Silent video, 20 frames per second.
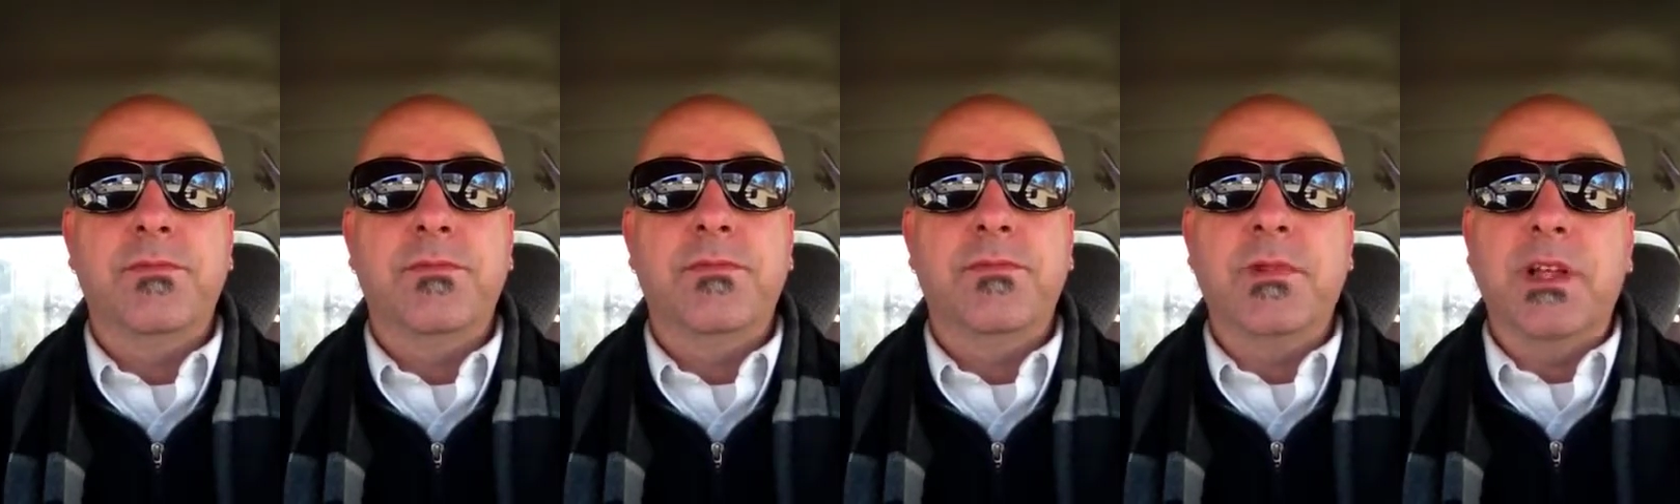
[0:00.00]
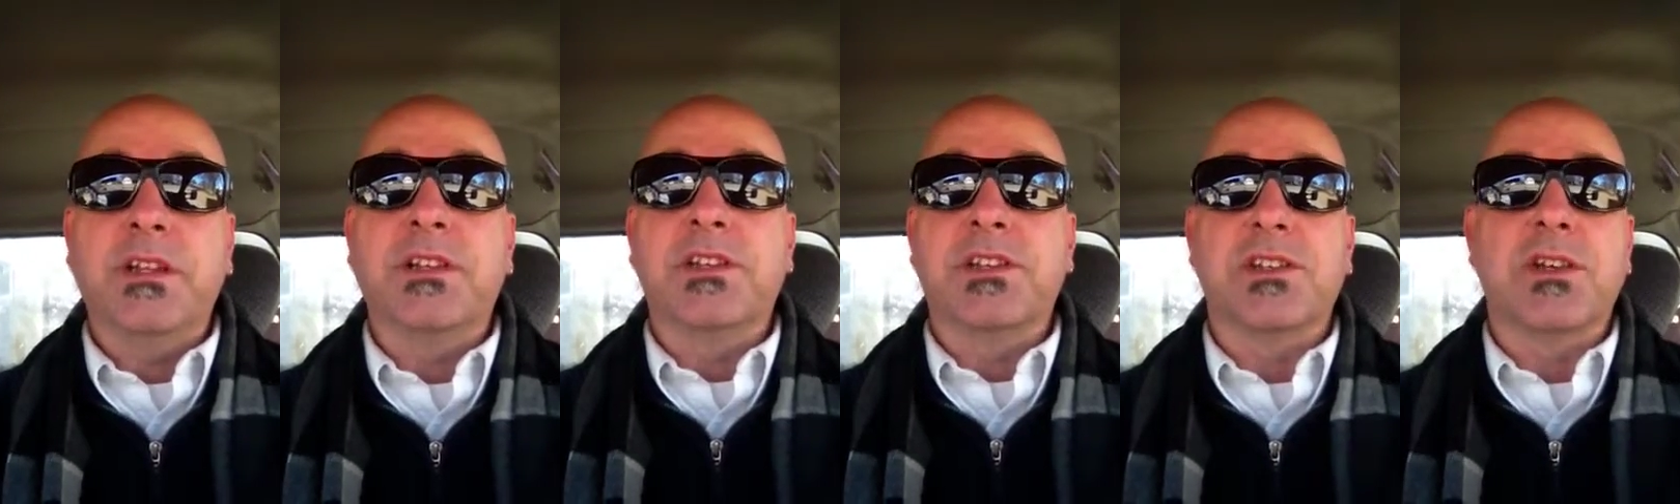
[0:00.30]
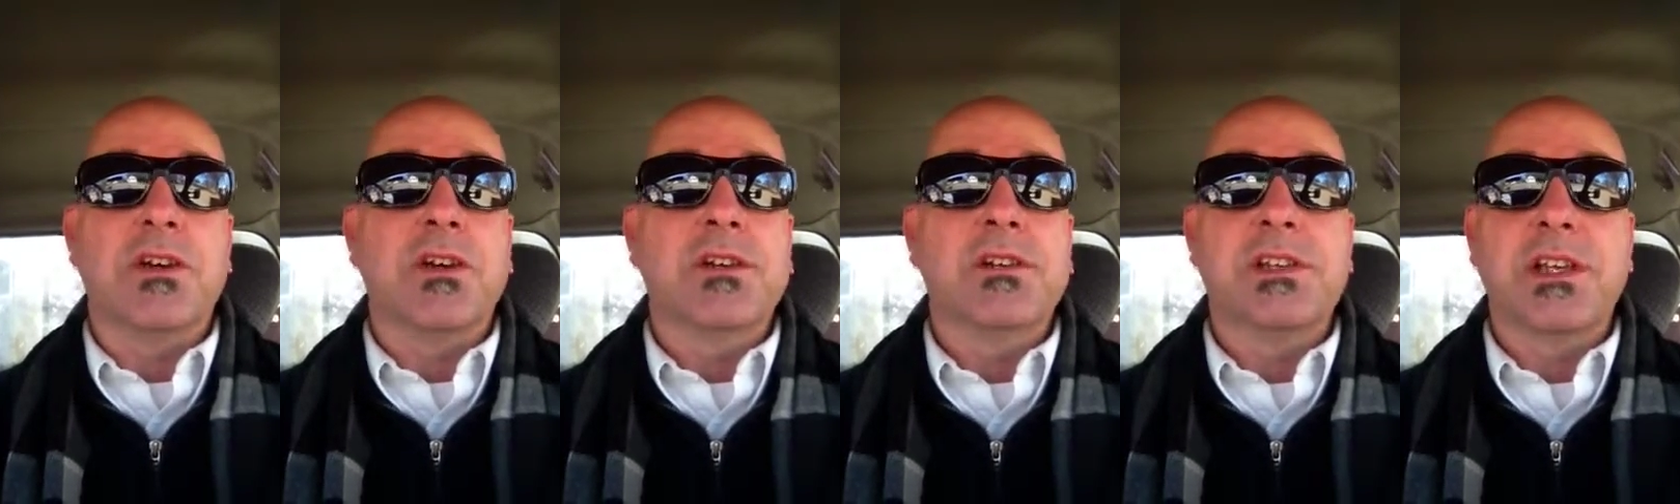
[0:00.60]
Like the
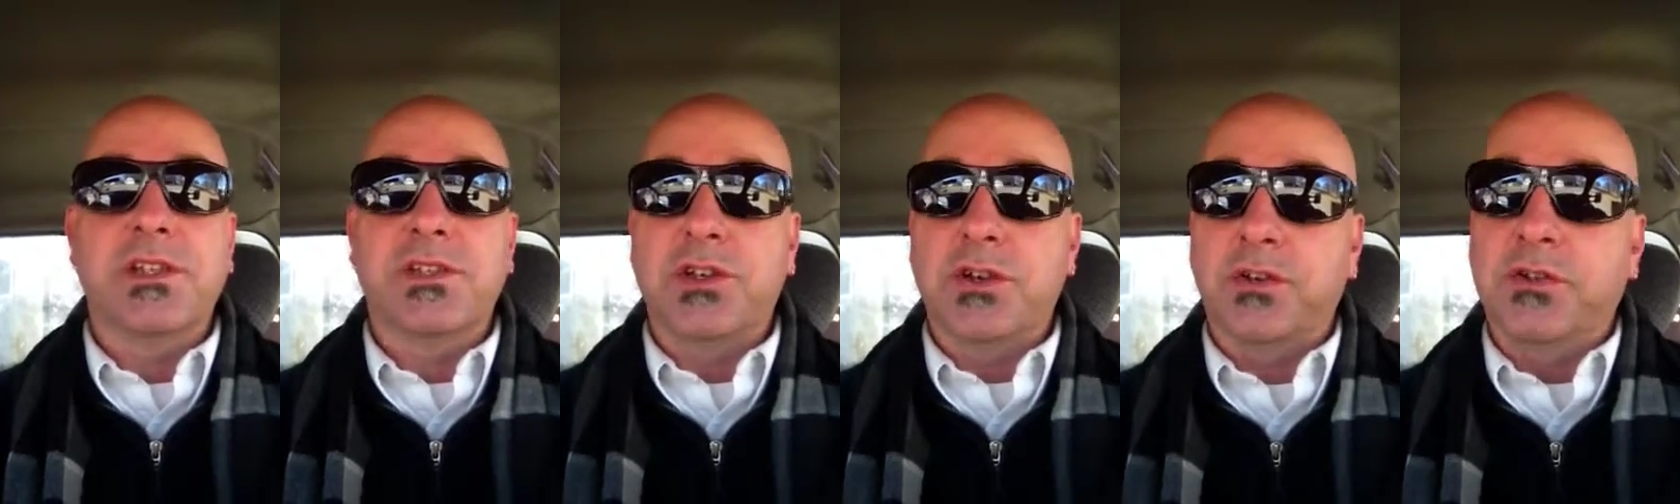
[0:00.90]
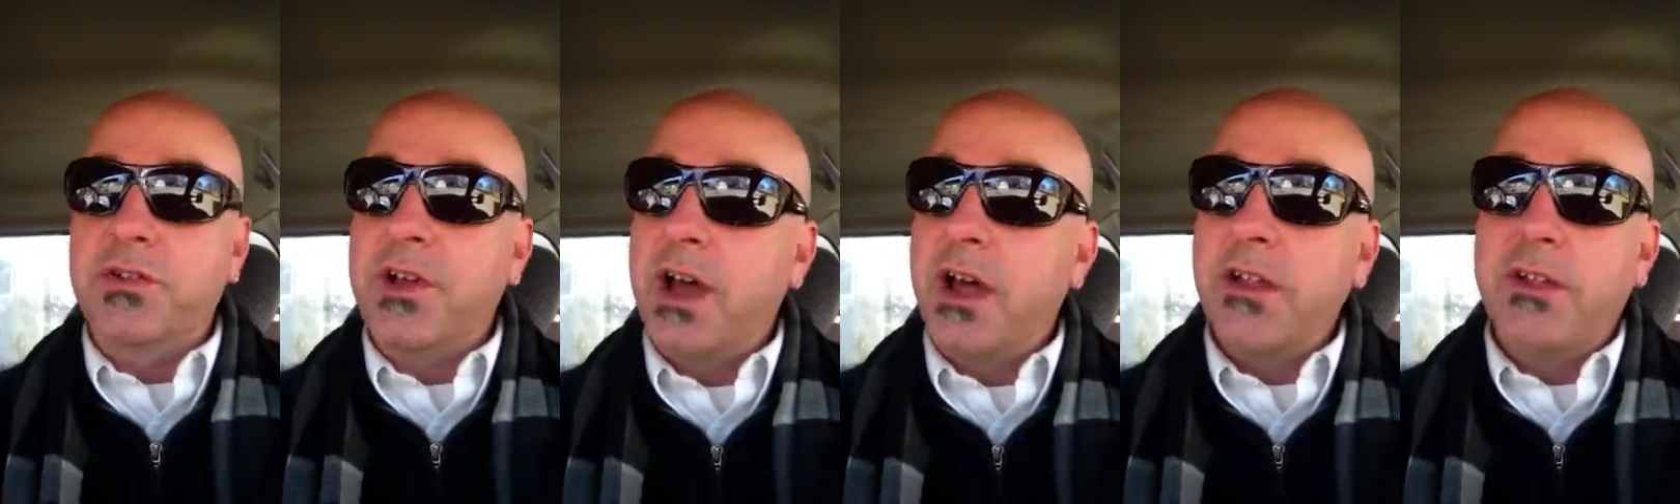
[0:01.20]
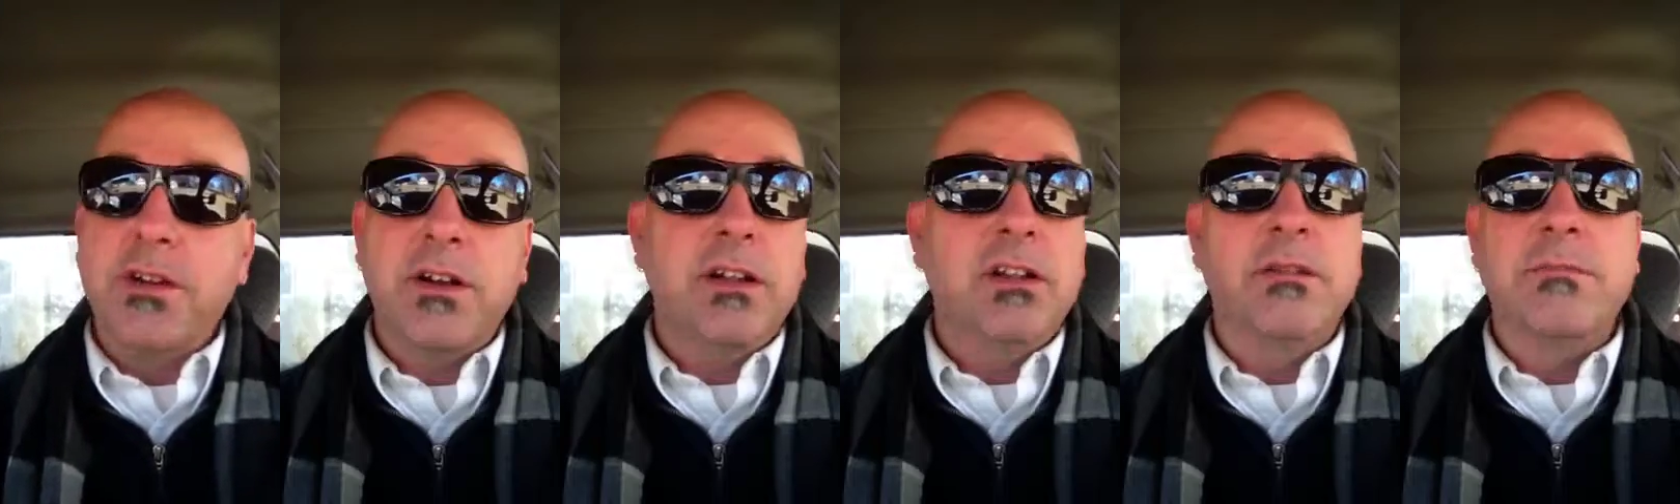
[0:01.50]
song says, go tell
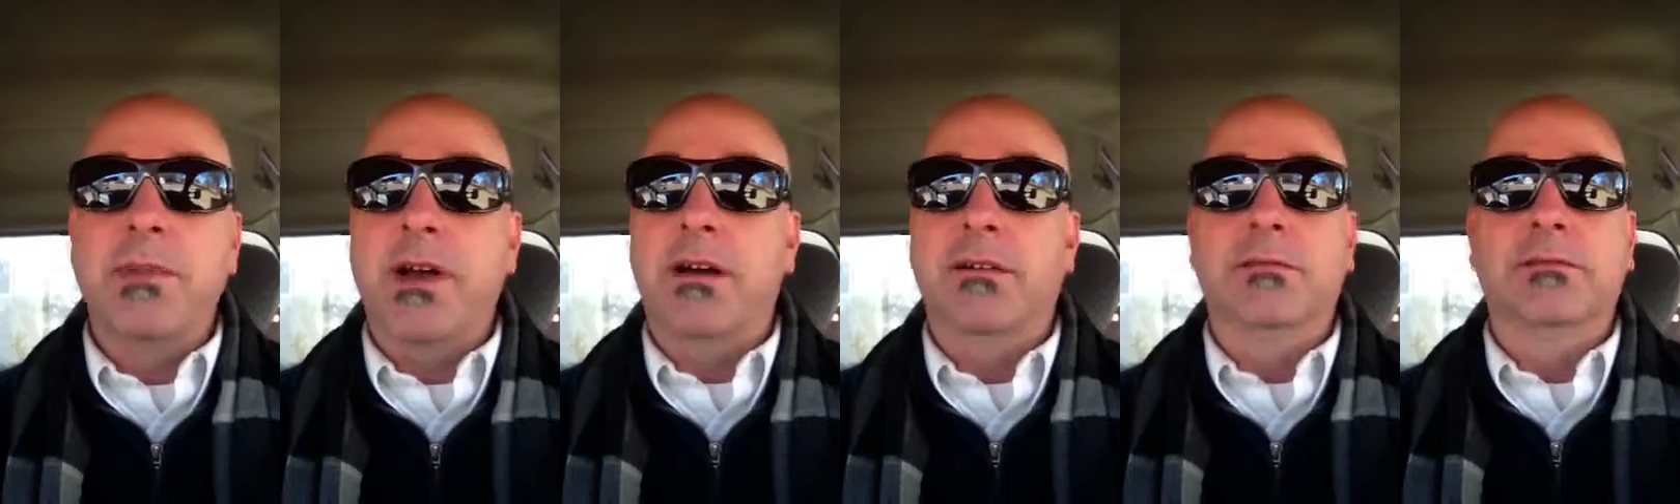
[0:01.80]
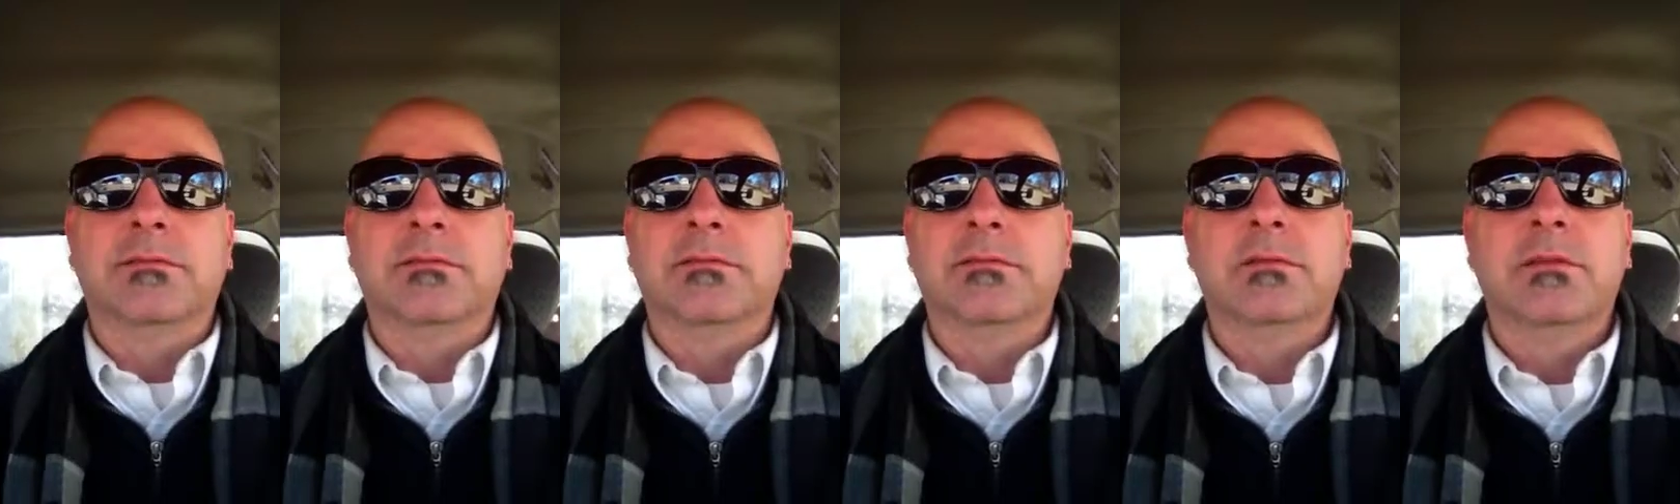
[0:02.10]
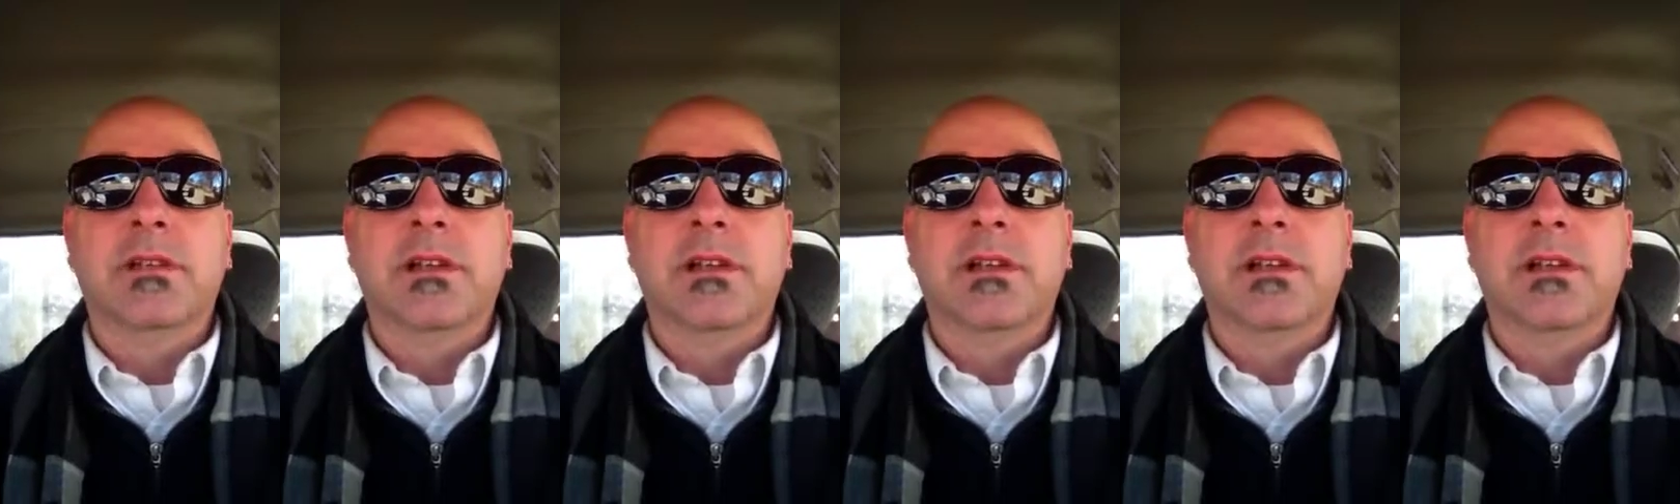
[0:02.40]
it on the mountain.